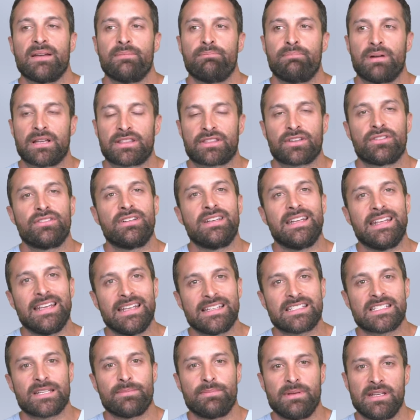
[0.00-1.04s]
but there
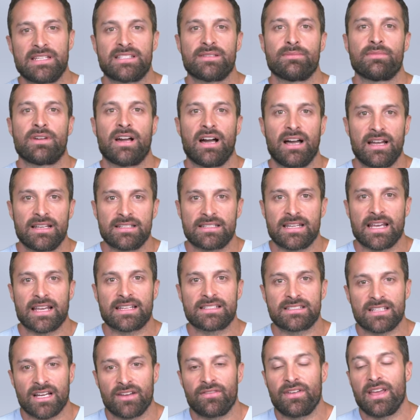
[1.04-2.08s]
needs to be some
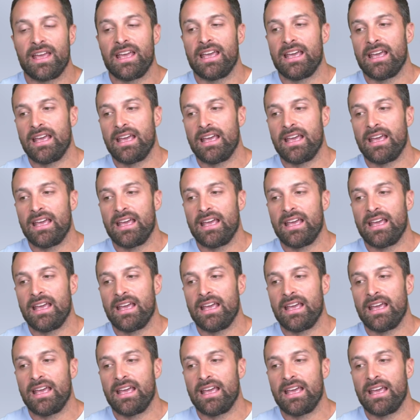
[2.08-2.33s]
context of,